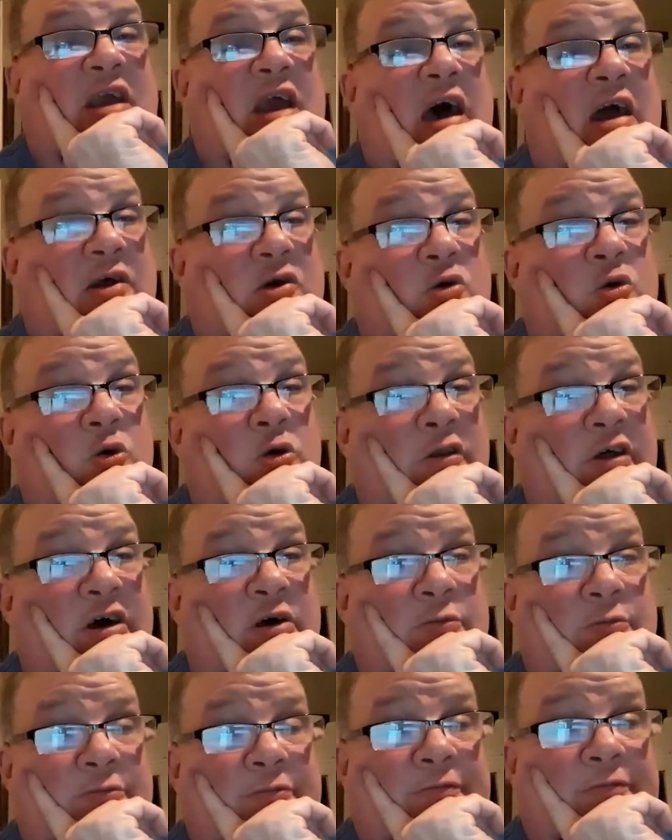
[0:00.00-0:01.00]
kind of cool,
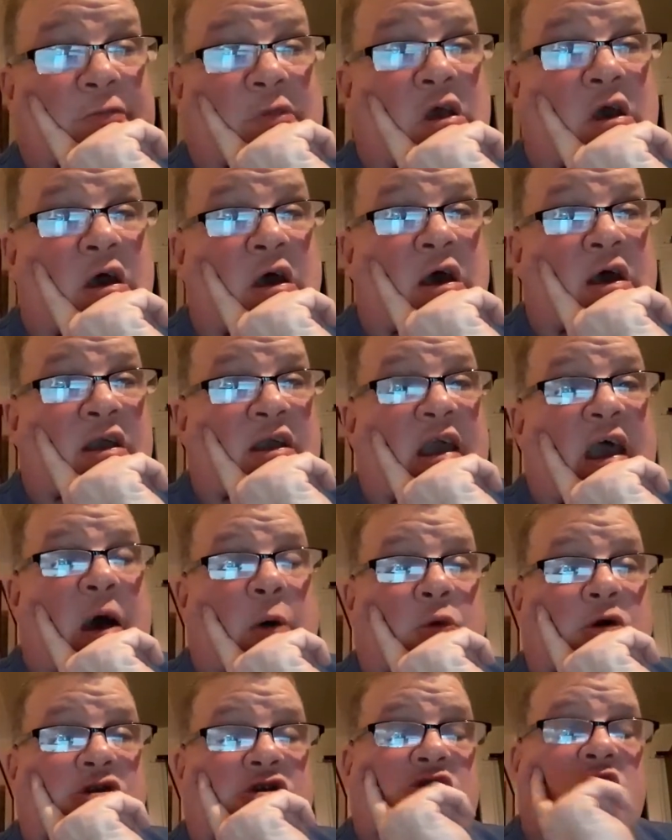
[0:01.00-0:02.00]
though. Yeah,
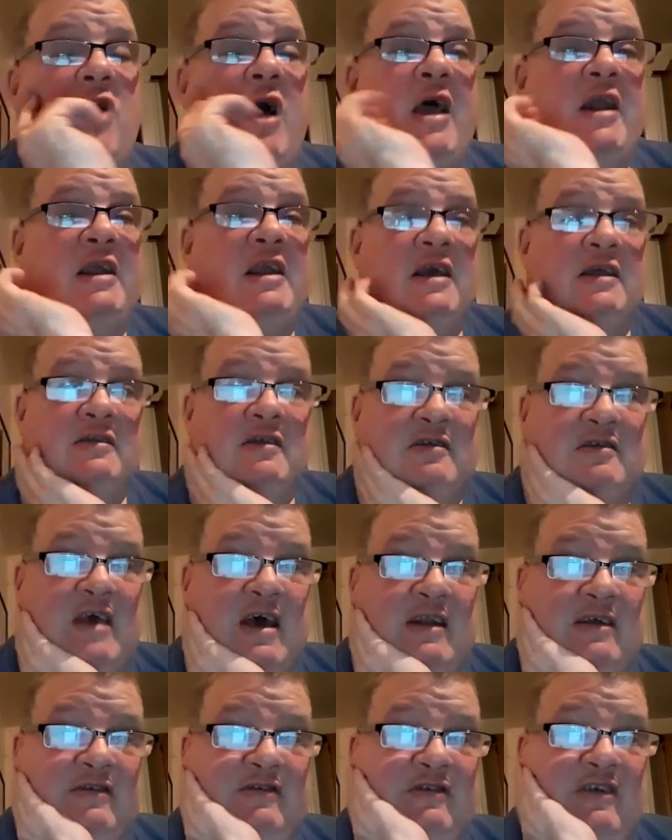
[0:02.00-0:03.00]
we're trying to get to
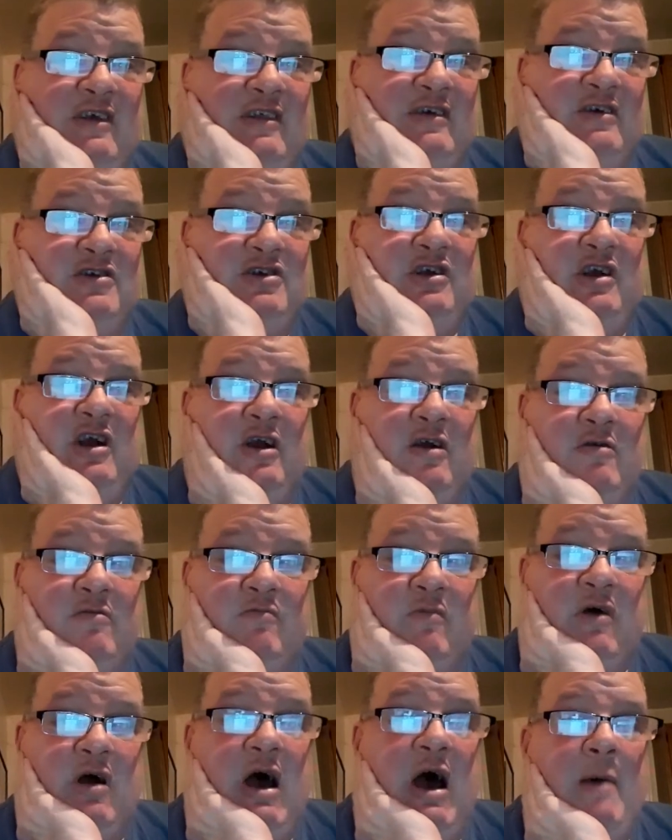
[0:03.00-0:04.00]
Tennessee this year.
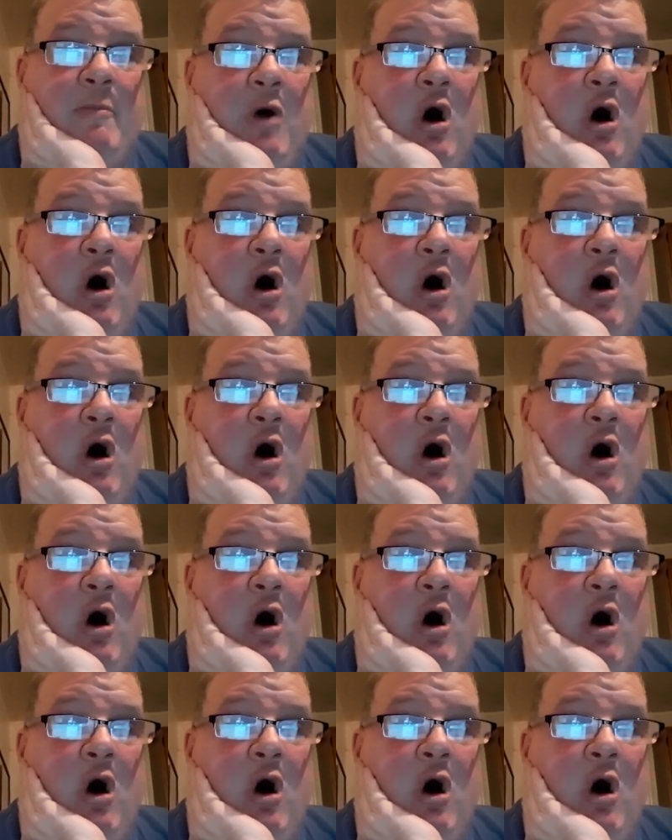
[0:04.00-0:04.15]
I'm